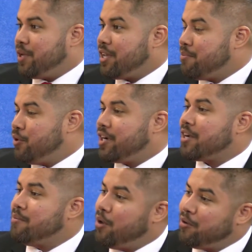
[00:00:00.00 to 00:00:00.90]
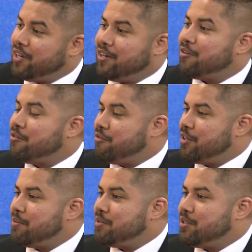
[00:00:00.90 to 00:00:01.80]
big important component in order for them